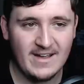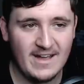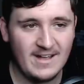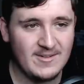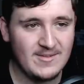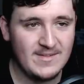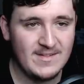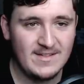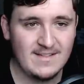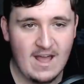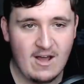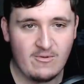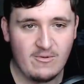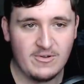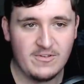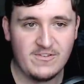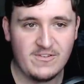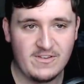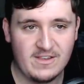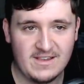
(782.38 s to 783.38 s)
Okay, so that
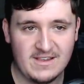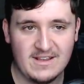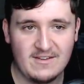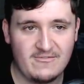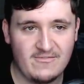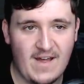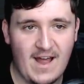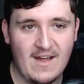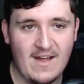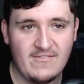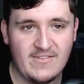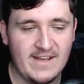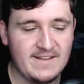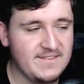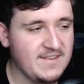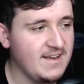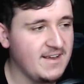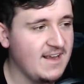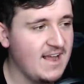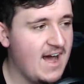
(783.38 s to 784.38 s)
was Five
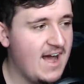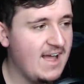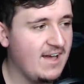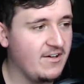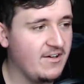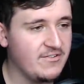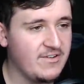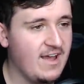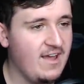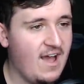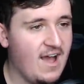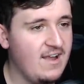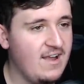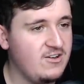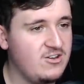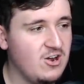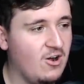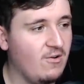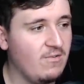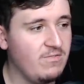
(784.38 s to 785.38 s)
Nights at Kyle's. I,
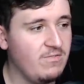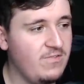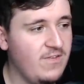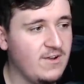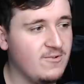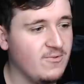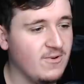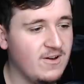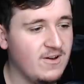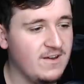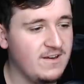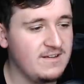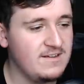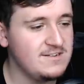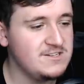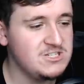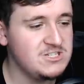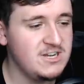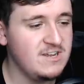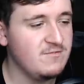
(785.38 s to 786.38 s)
I don't think we're going
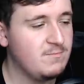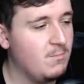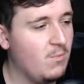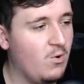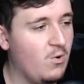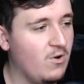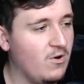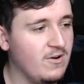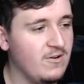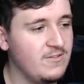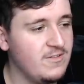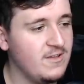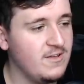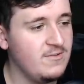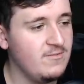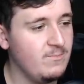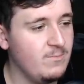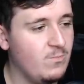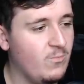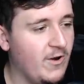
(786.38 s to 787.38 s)
to achieve more
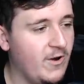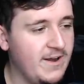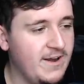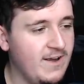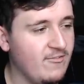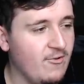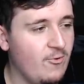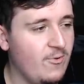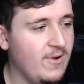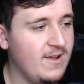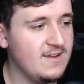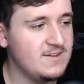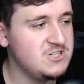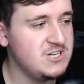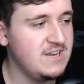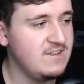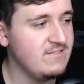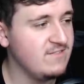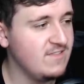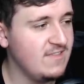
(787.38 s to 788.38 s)
than whatever we
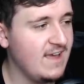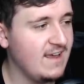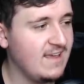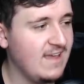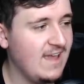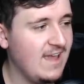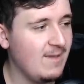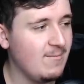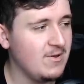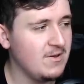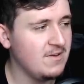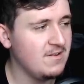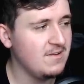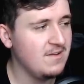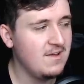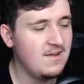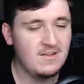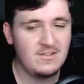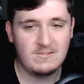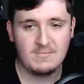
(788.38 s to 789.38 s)
achieved in that game. And
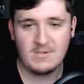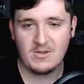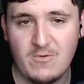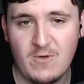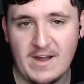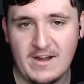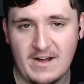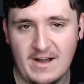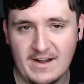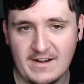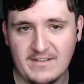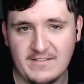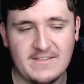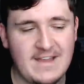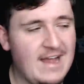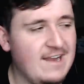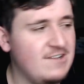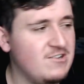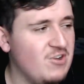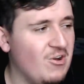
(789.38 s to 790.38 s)
to be quite
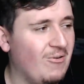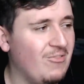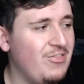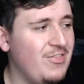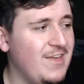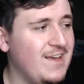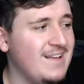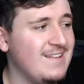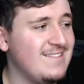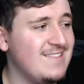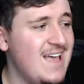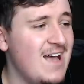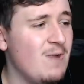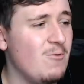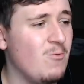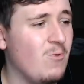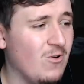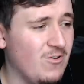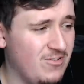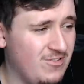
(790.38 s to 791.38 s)
honest, I don't think it's
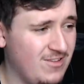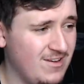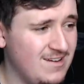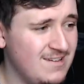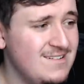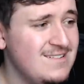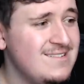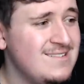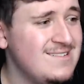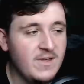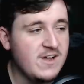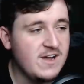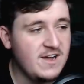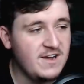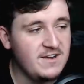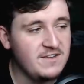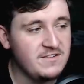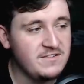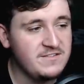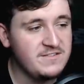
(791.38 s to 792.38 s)
that worth it. I'll be
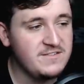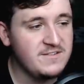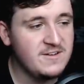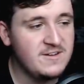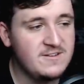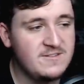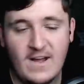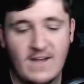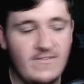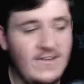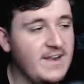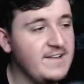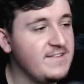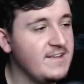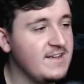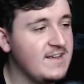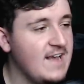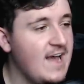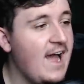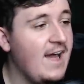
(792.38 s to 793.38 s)
honest. Five
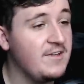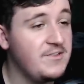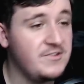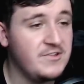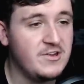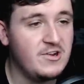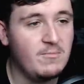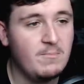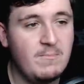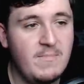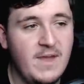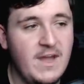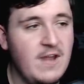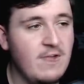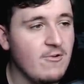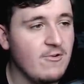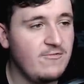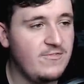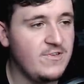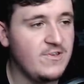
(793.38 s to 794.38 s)
Nights at Kyle's little
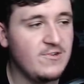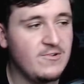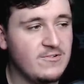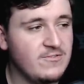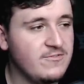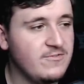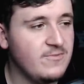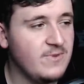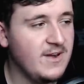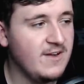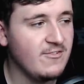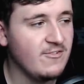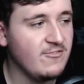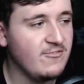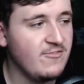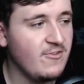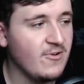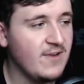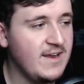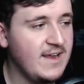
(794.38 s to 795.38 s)
mini review of
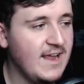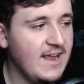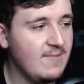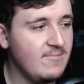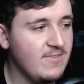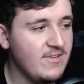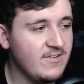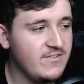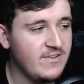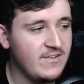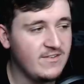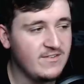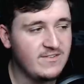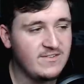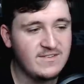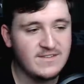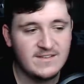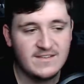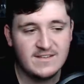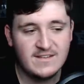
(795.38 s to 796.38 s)
whatever furry game this
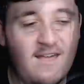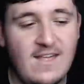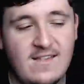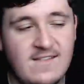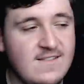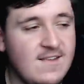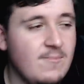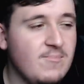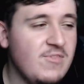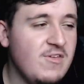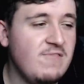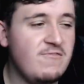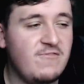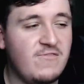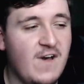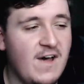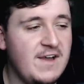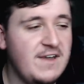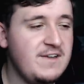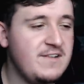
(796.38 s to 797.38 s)
is. It's something
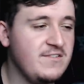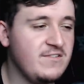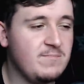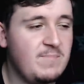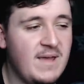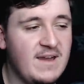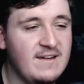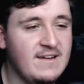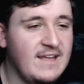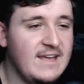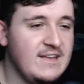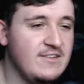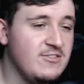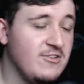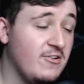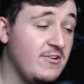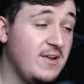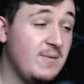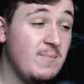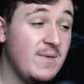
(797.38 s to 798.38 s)
fun to spend like
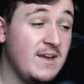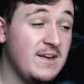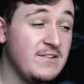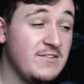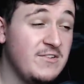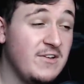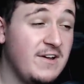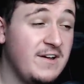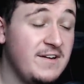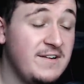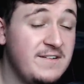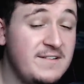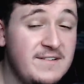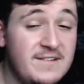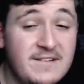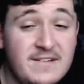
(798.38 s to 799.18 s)
30 minutes on.